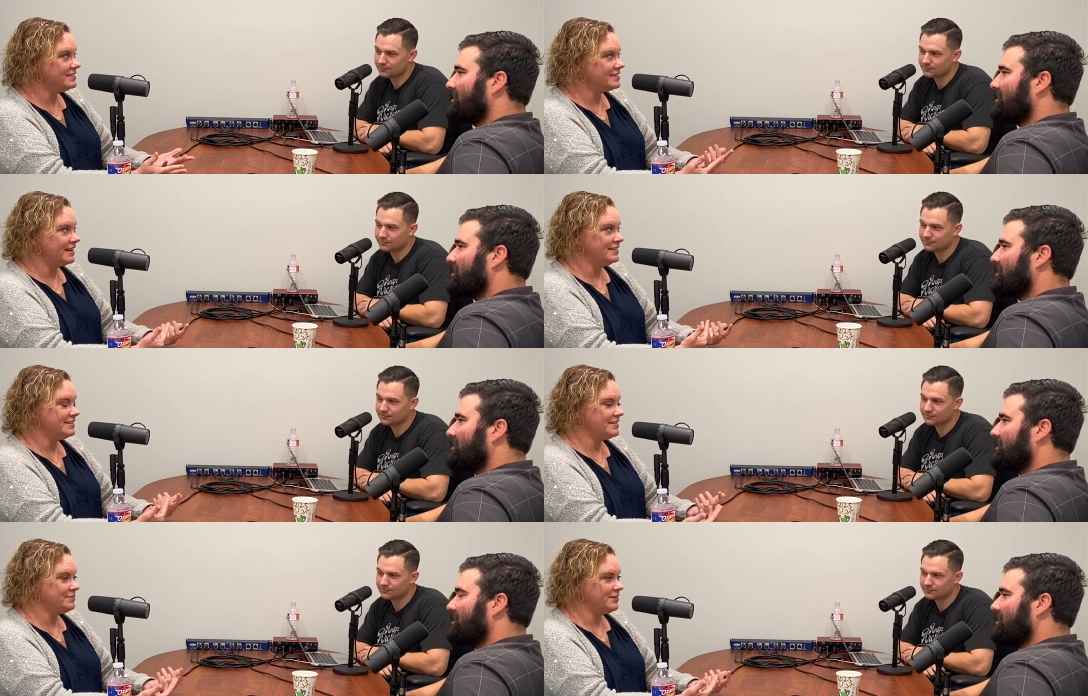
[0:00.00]
Speaker 1: got
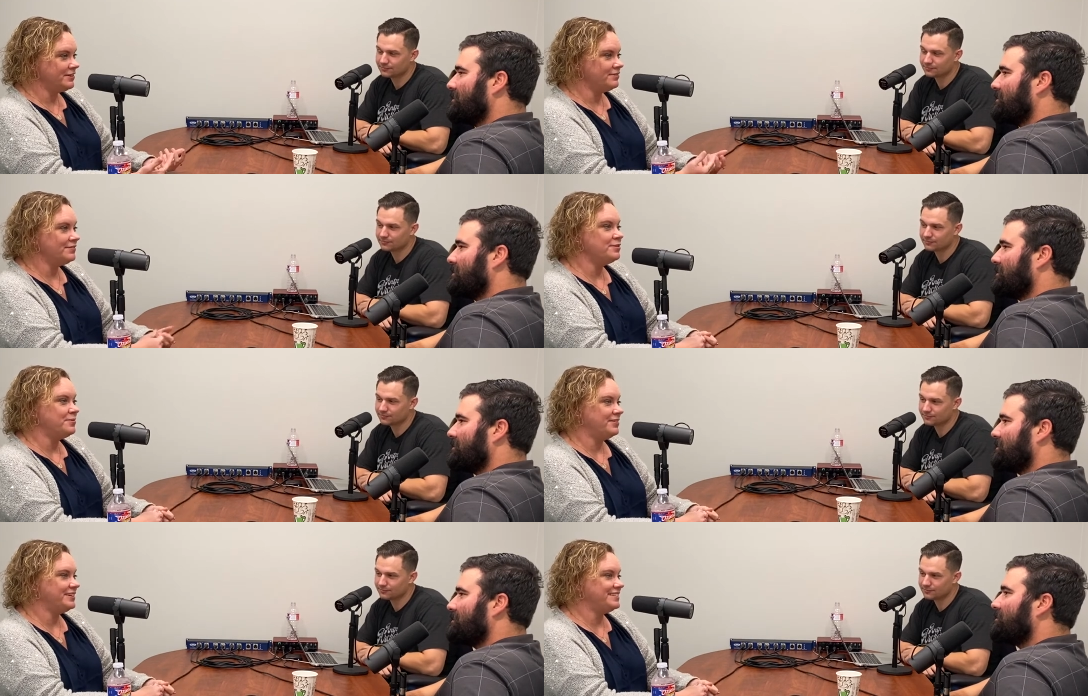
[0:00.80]
similar
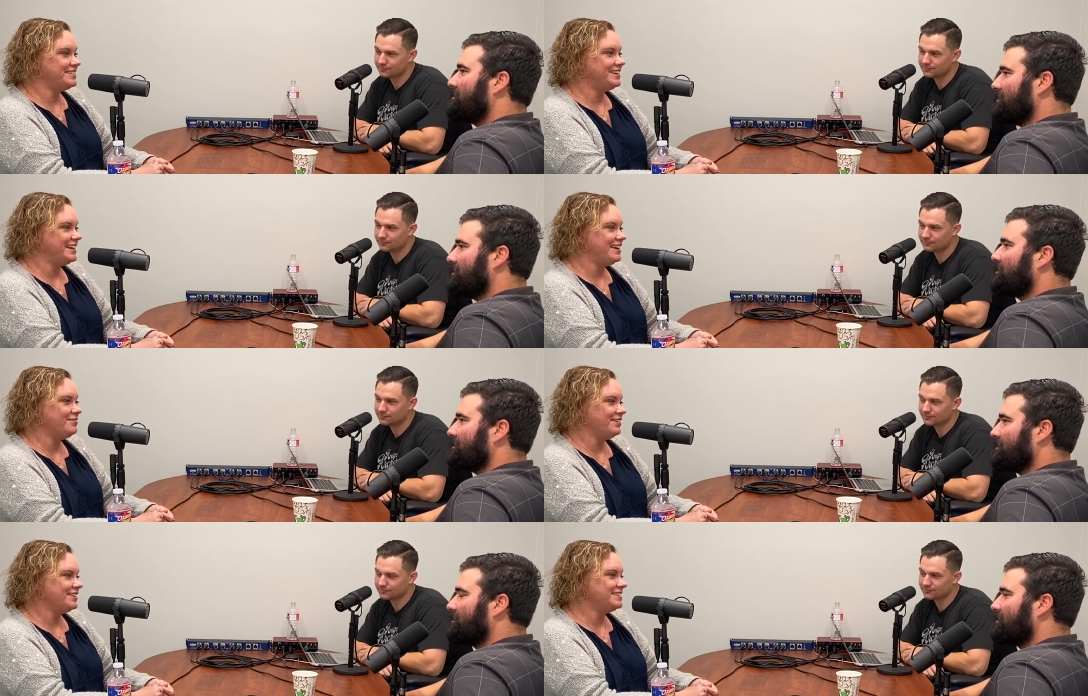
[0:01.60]
viewpoints on mm-hmm. how
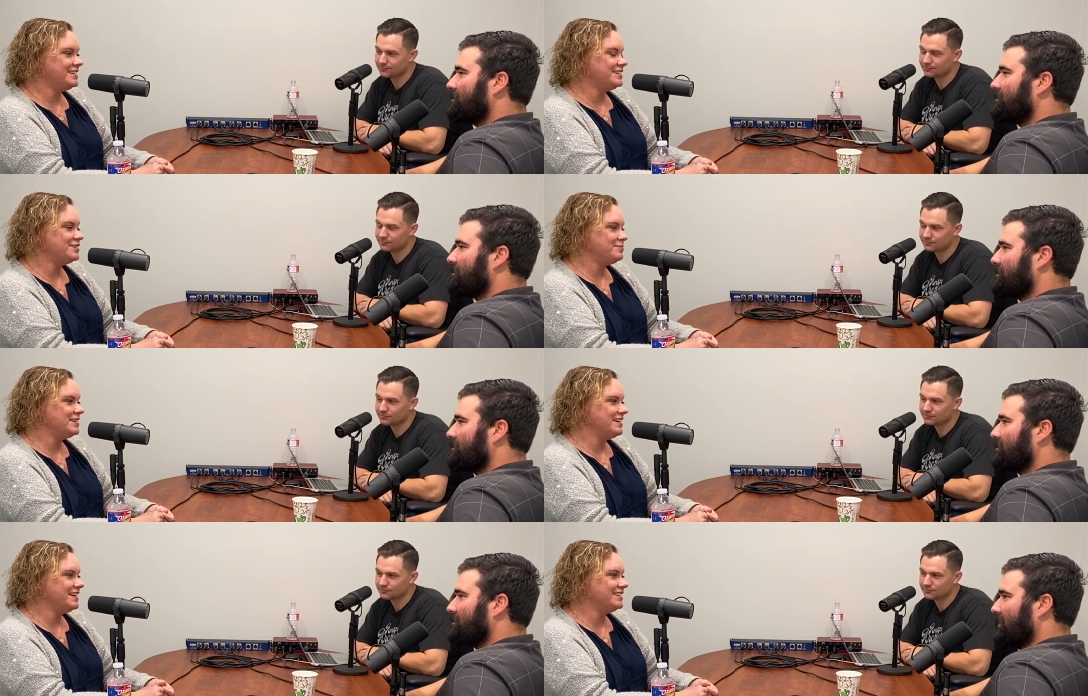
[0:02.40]
real estate should be
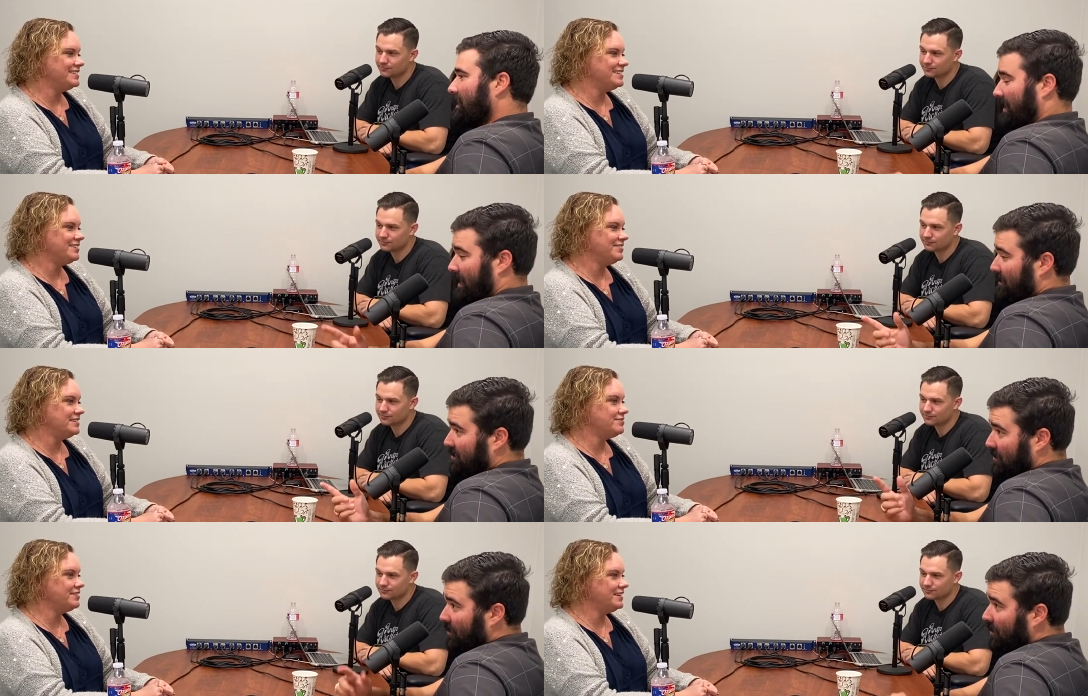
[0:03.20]
done. So yeah, it was
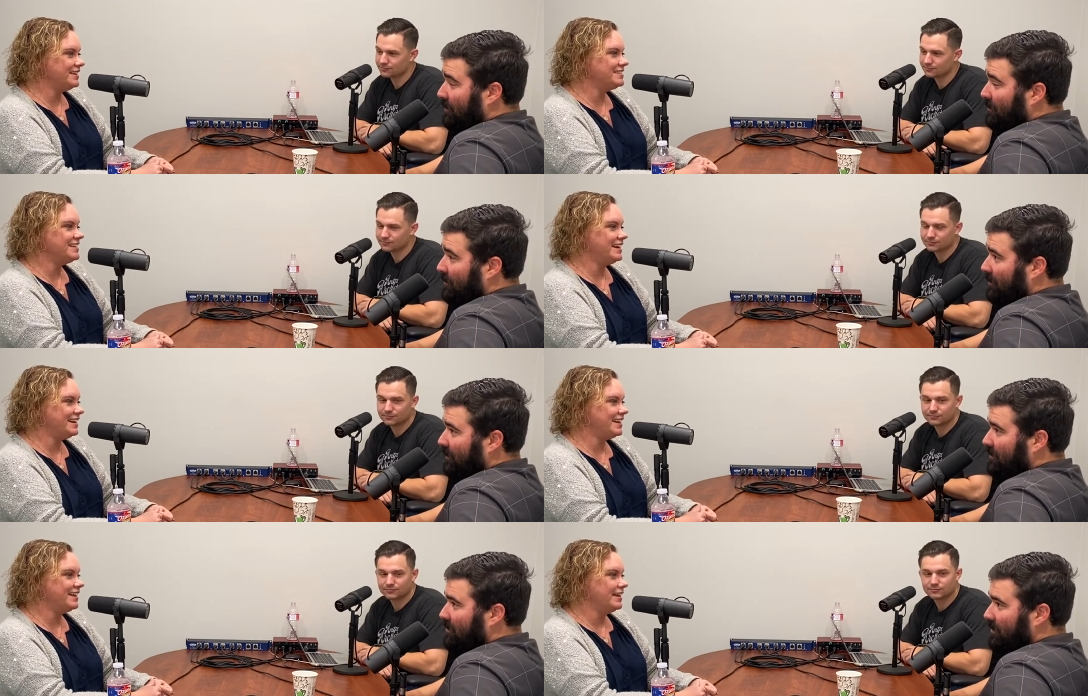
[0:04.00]
cool. Really exciting. It
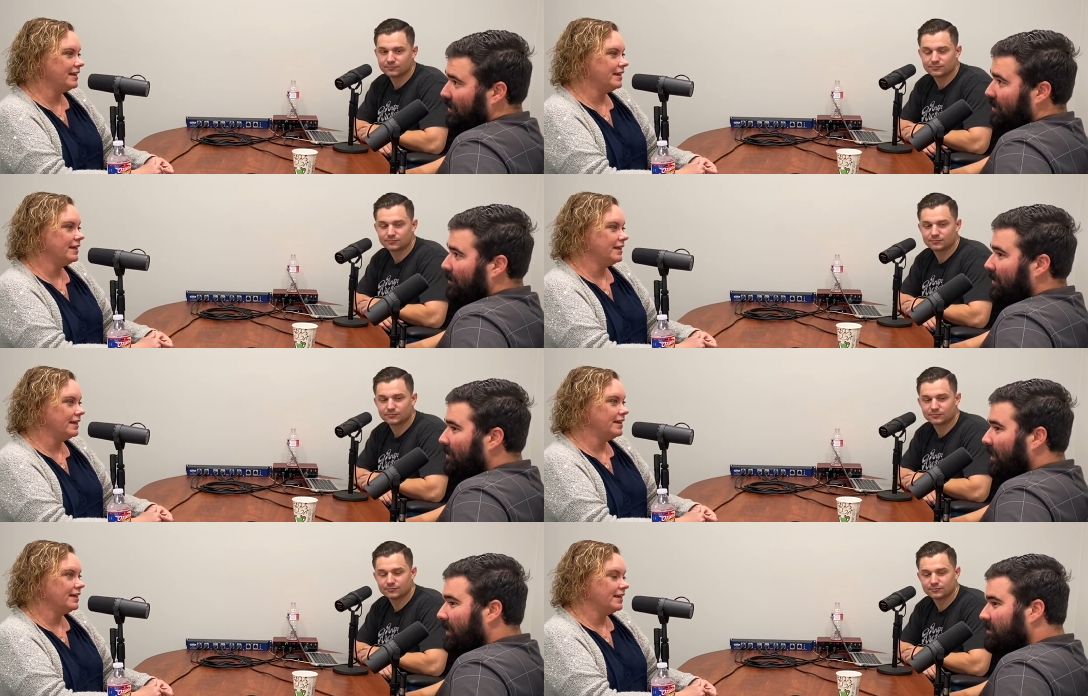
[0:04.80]
was
Speaker 2: cool hearing about you
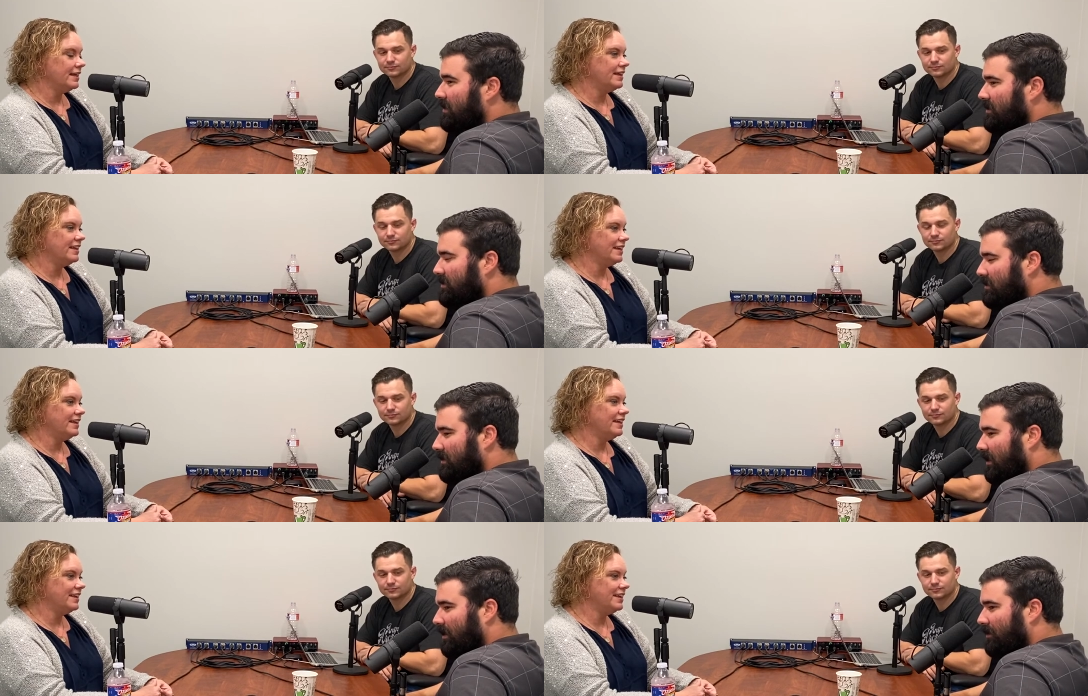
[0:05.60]
guys because
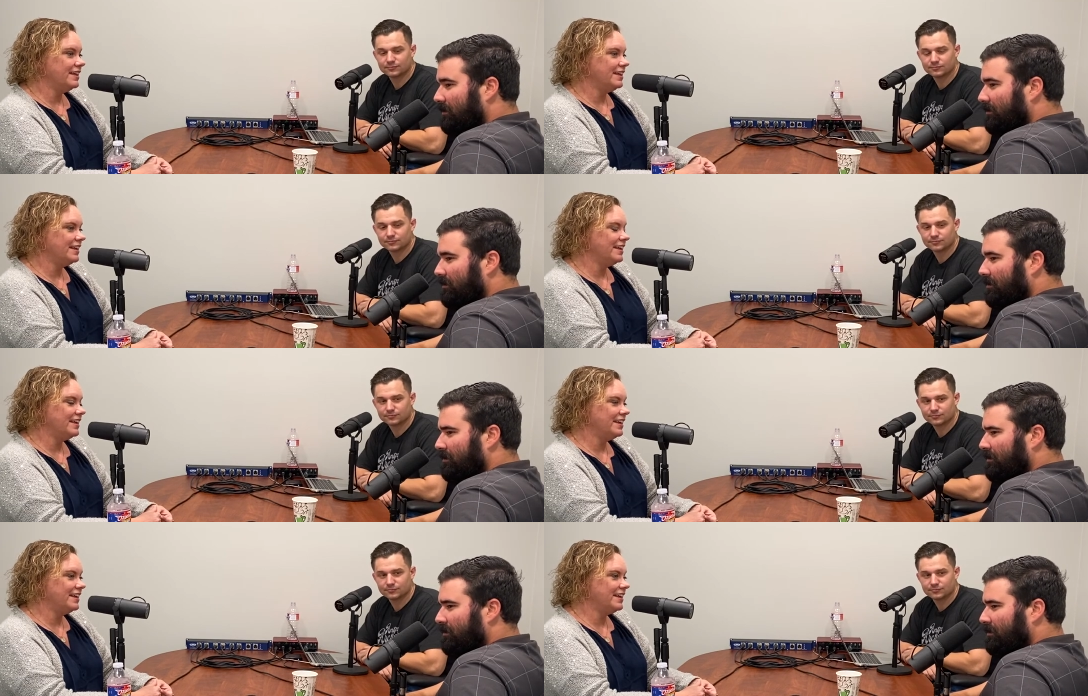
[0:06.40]
uh-huh. um,
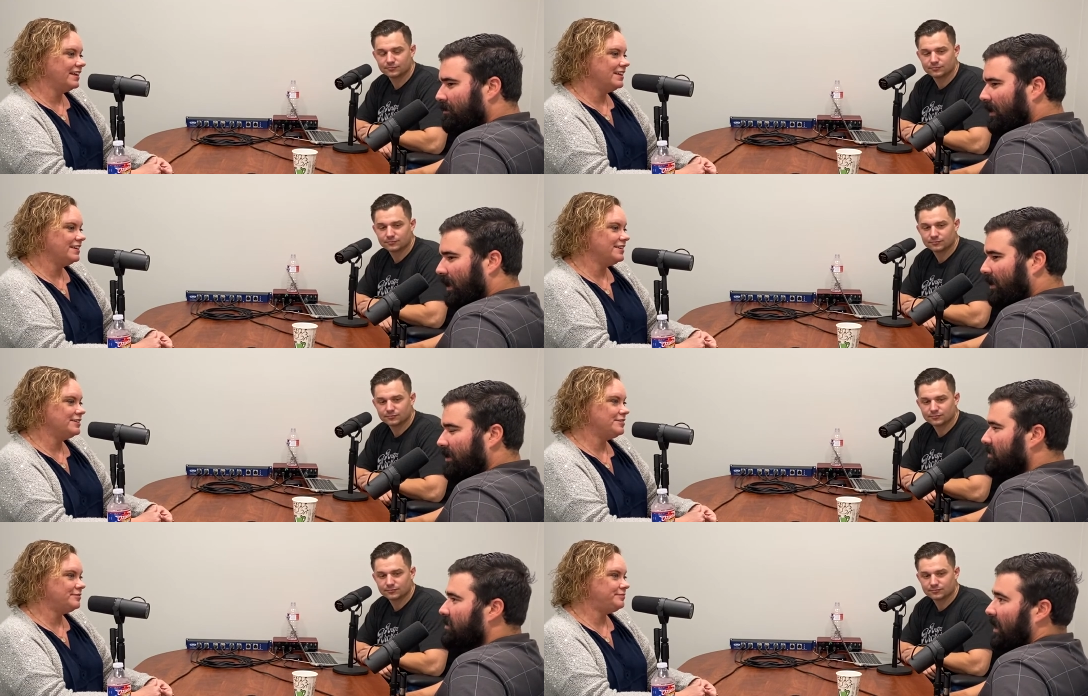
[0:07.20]
I
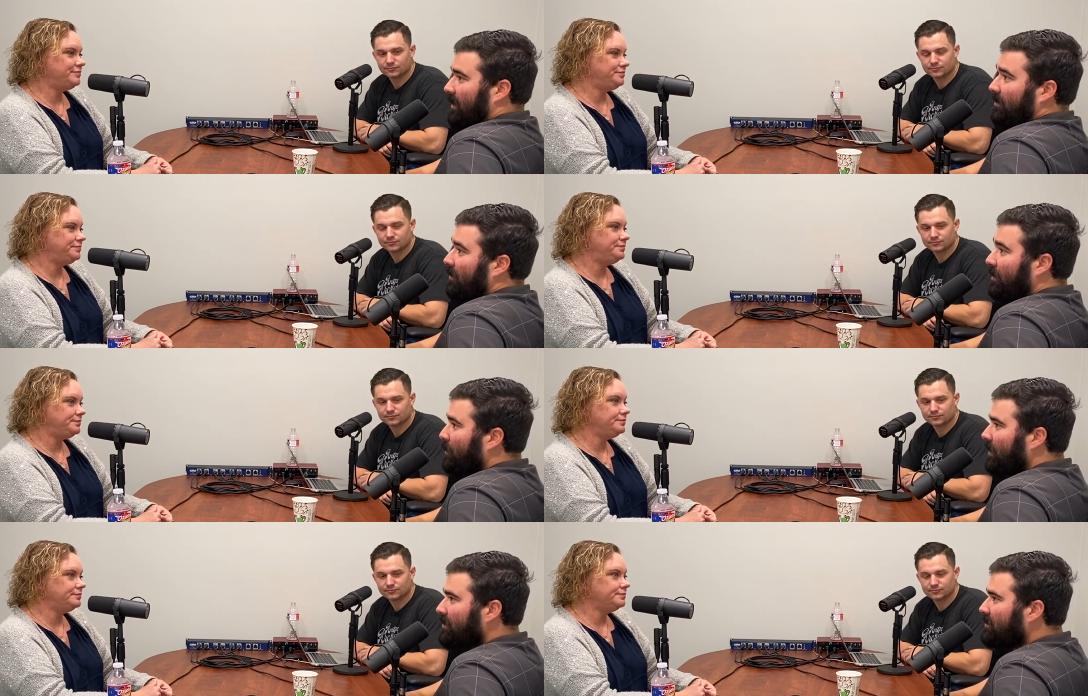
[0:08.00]
just I don't know
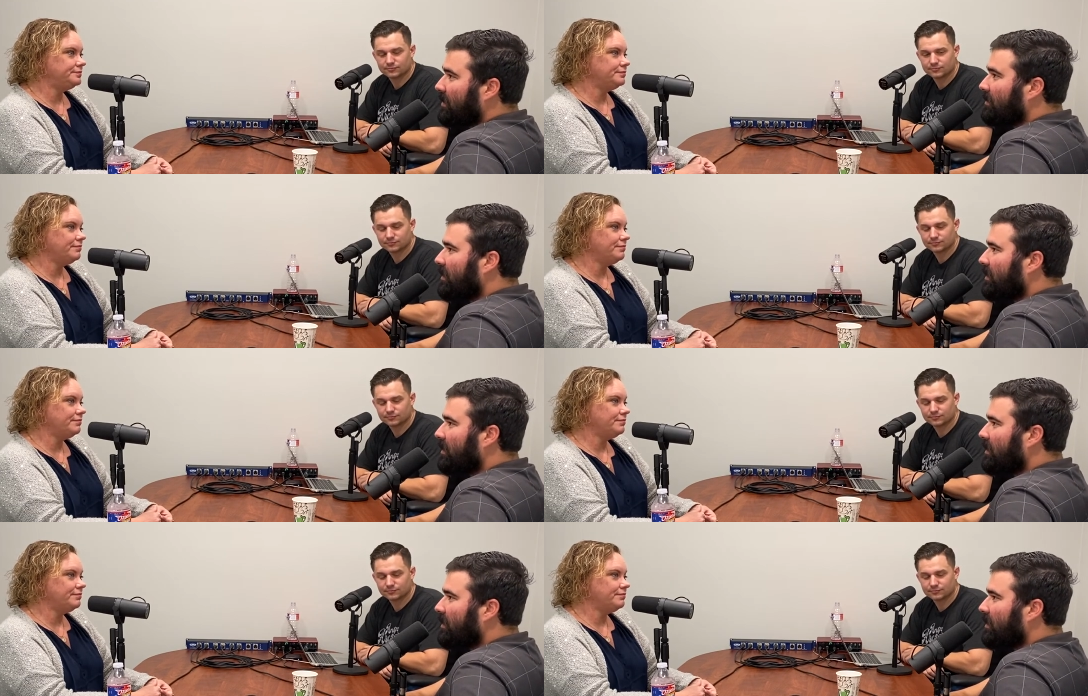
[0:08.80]
anyone else that